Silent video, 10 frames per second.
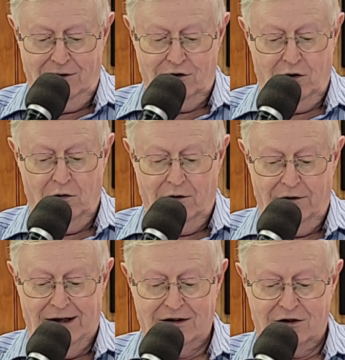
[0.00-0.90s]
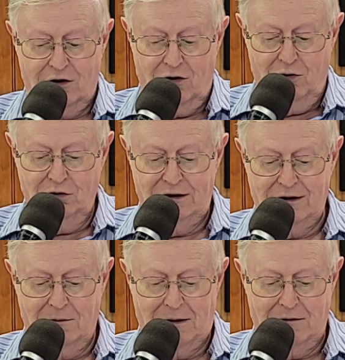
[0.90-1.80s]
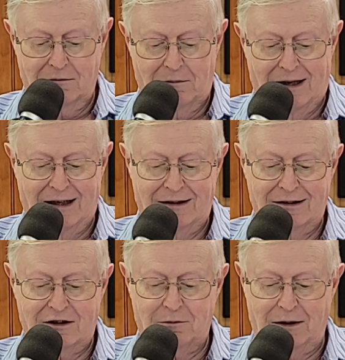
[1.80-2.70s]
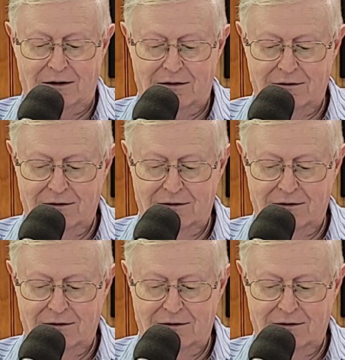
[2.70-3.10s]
So that's the whole deal about buying this meat.